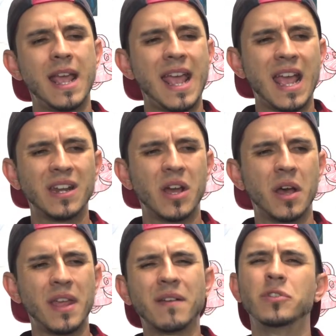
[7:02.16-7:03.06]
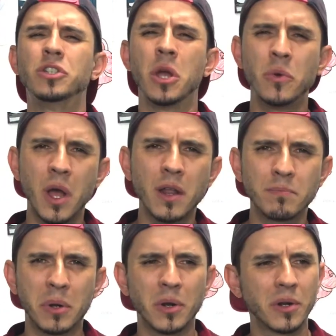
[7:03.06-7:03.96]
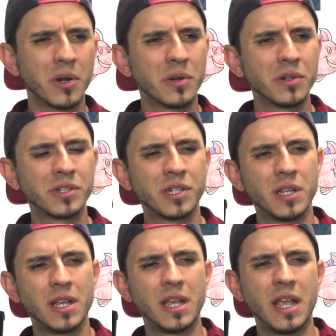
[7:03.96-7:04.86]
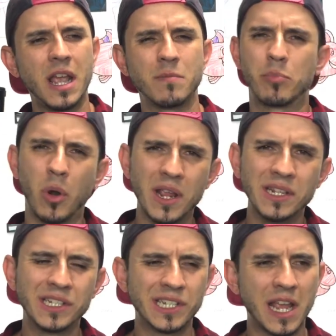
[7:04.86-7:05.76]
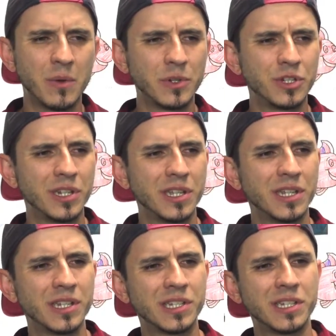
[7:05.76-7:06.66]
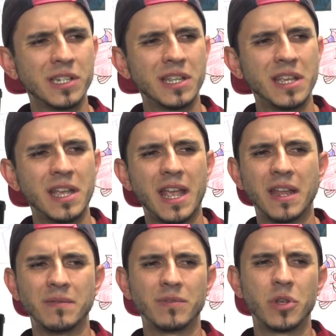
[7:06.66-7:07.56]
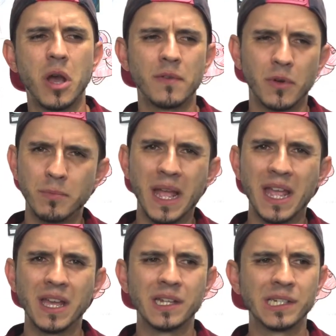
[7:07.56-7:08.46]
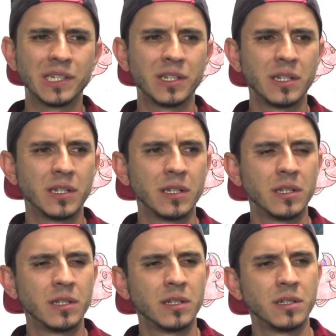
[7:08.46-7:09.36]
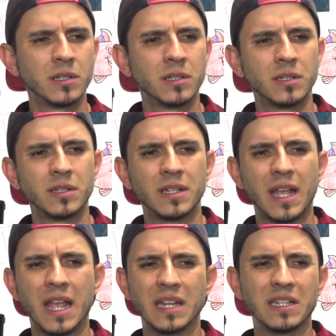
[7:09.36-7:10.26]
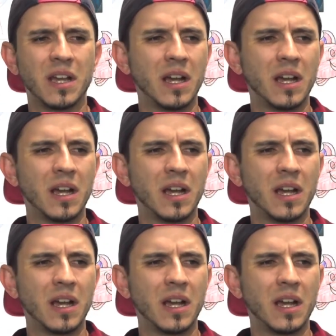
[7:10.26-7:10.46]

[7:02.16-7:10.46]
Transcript: And they have donut burgers and brain sandwiches and cover bands and,